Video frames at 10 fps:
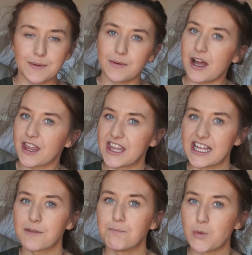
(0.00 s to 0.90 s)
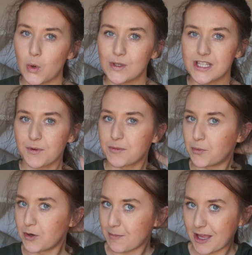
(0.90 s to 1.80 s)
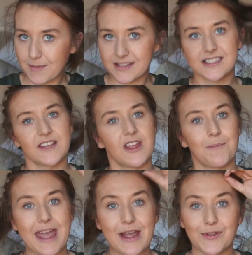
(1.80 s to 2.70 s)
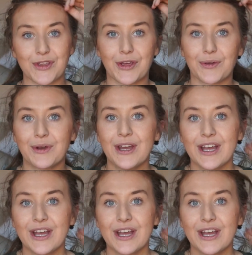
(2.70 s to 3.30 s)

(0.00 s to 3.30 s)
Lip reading: but I think more so with boy babies, because if they pee on you,